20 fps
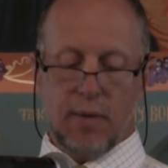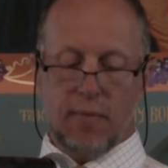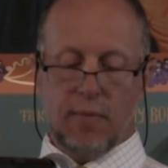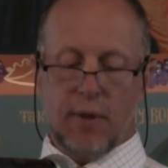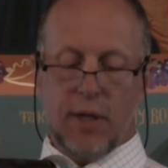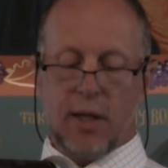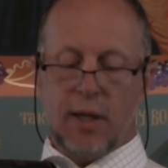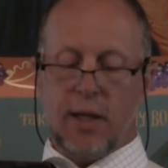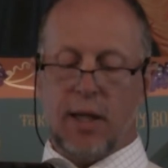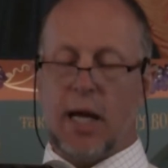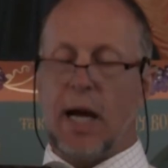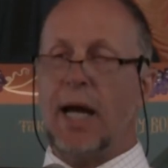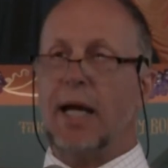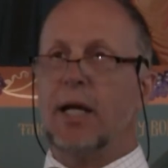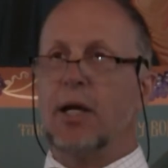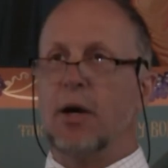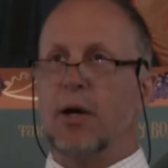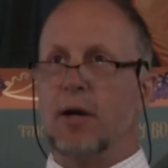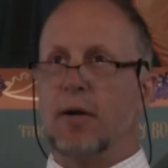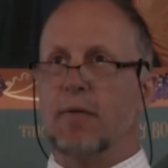via the
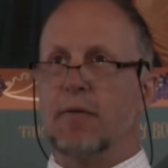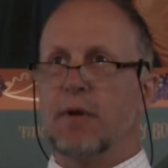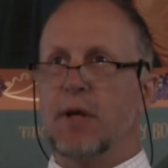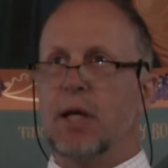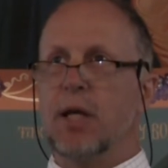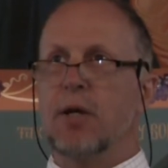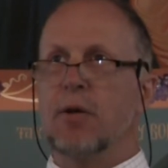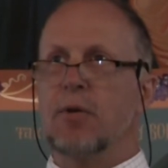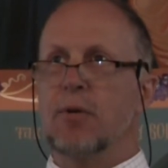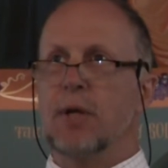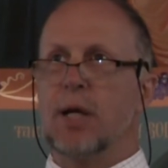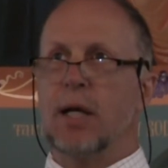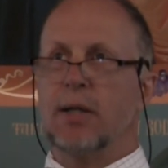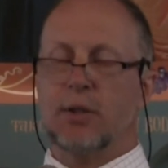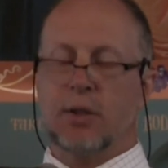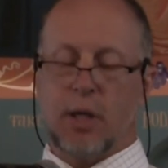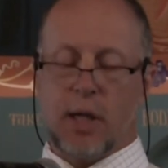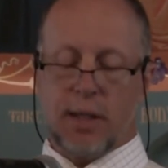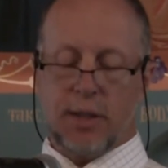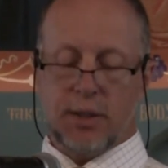icon of he who
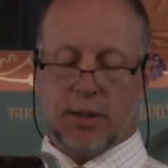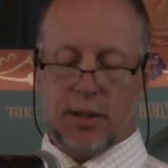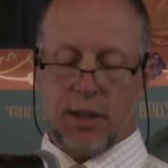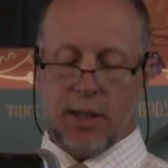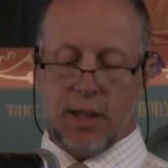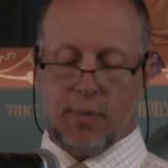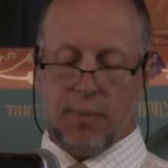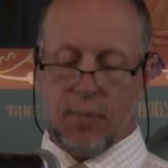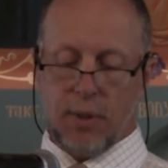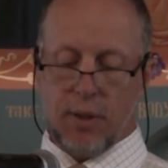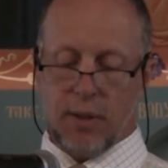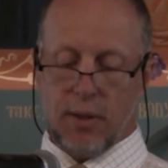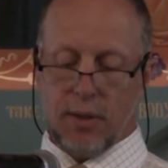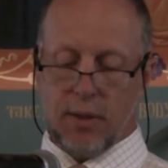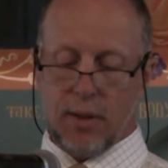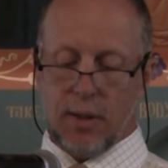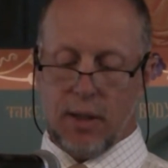does not sleep,